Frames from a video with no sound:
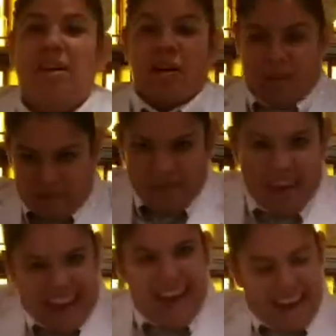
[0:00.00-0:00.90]
don't like
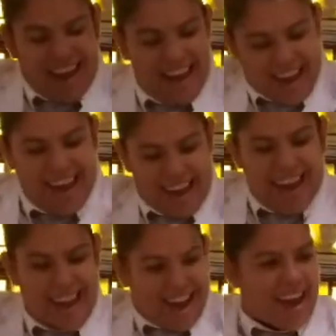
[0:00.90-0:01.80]
pulp, so
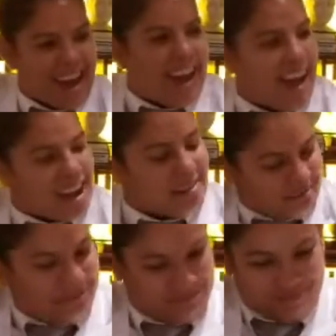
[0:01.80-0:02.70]
that's really going to
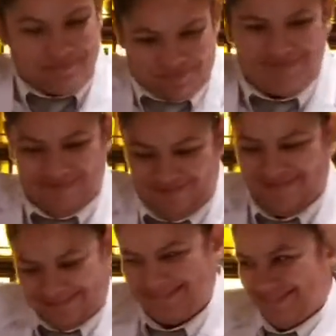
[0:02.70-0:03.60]
be up to you.
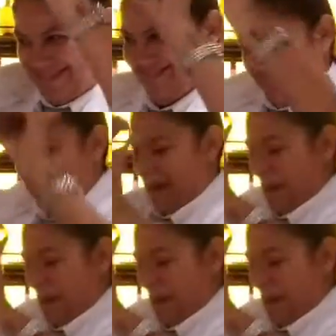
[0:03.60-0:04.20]
Either